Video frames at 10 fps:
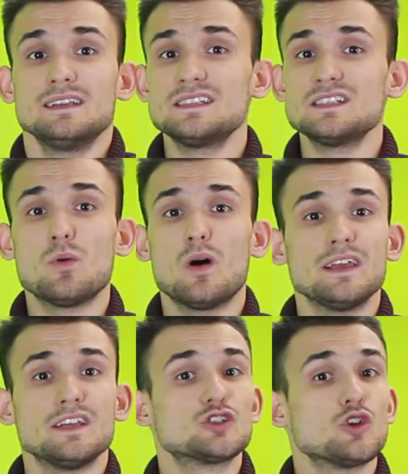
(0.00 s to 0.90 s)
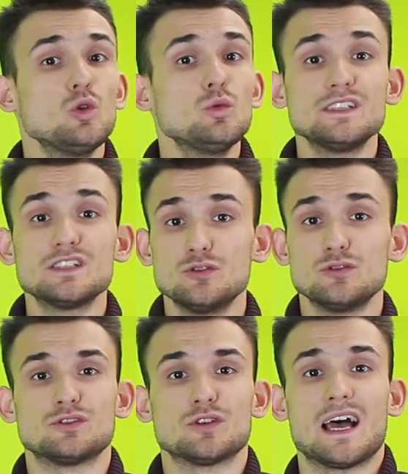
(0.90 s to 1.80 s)
This is why it's always
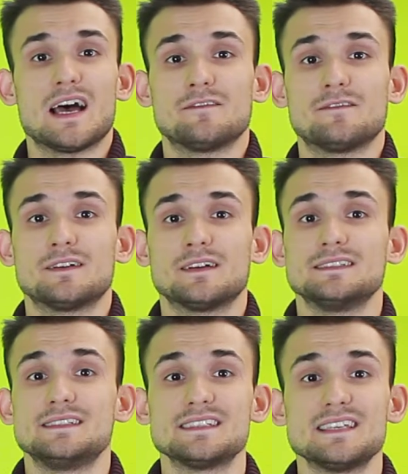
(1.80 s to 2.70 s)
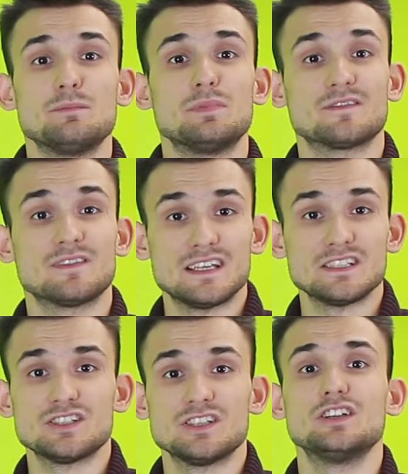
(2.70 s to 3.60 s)
good to have disabled
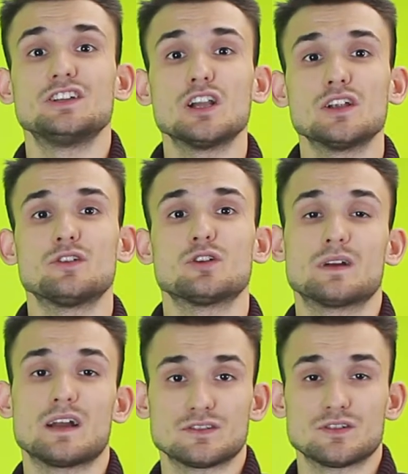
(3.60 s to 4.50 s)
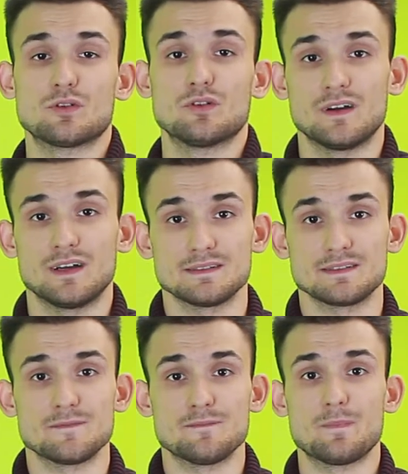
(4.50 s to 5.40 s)
Flash in all of your browser
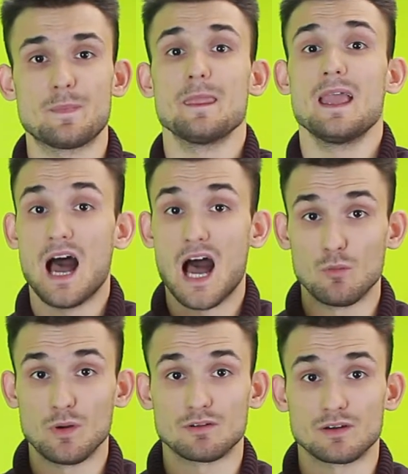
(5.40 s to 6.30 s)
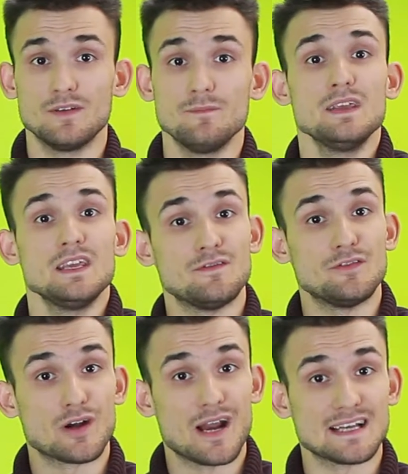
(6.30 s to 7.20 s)
profiles. However, if
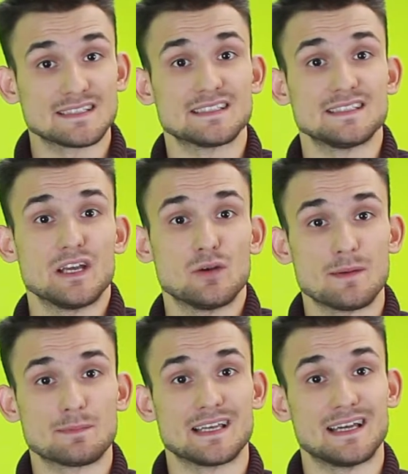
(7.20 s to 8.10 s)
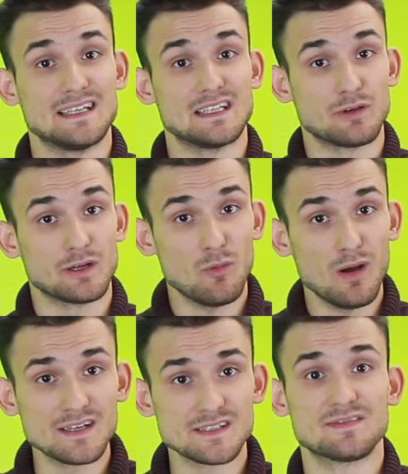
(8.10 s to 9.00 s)
you're accessing a website that
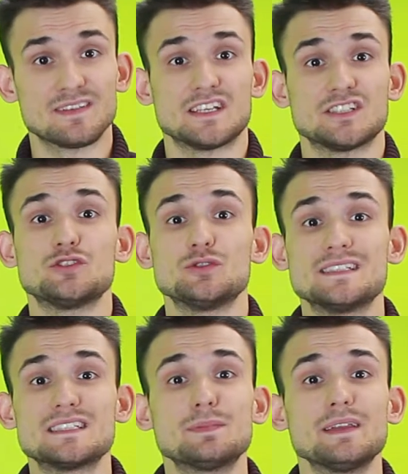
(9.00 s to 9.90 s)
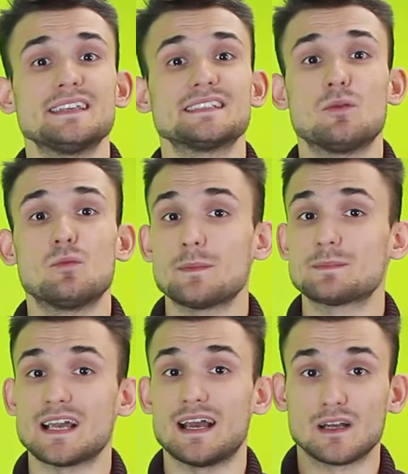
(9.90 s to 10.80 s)
requires Flash to display some
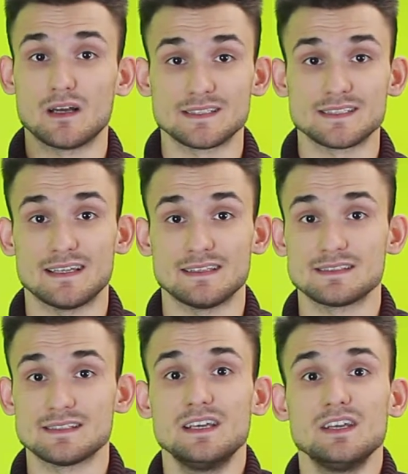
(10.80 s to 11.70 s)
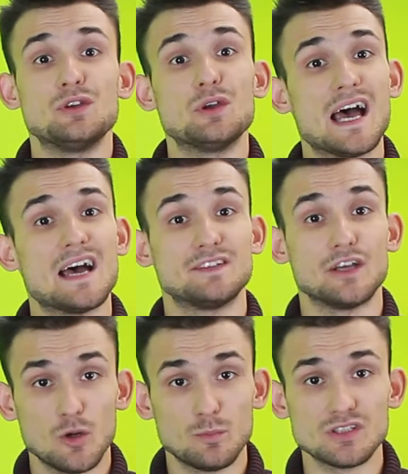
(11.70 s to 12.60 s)
website content, you have the
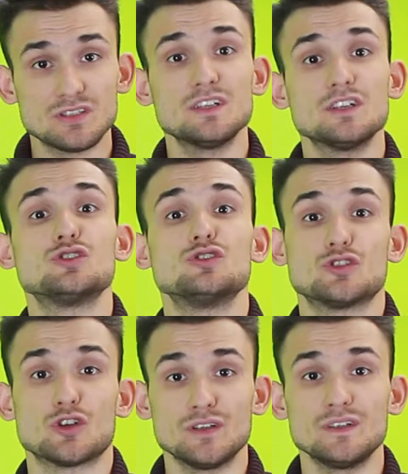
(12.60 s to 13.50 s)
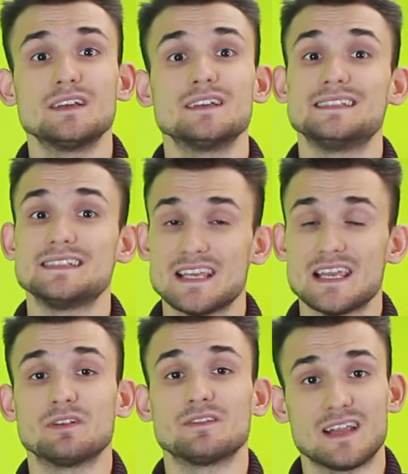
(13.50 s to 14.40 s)
option to turn
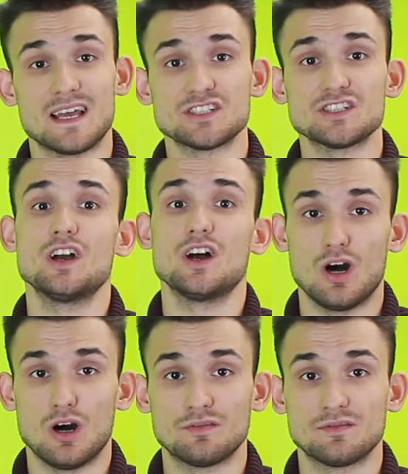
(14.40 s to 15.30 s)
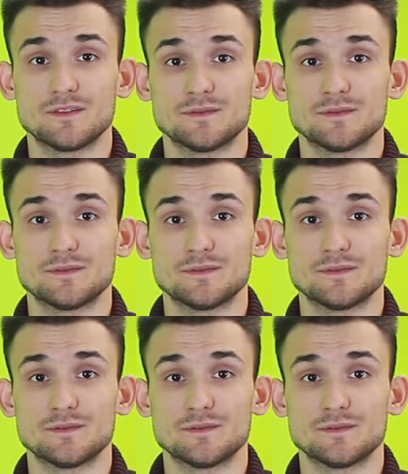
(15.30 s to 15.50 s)
Disable Flash off.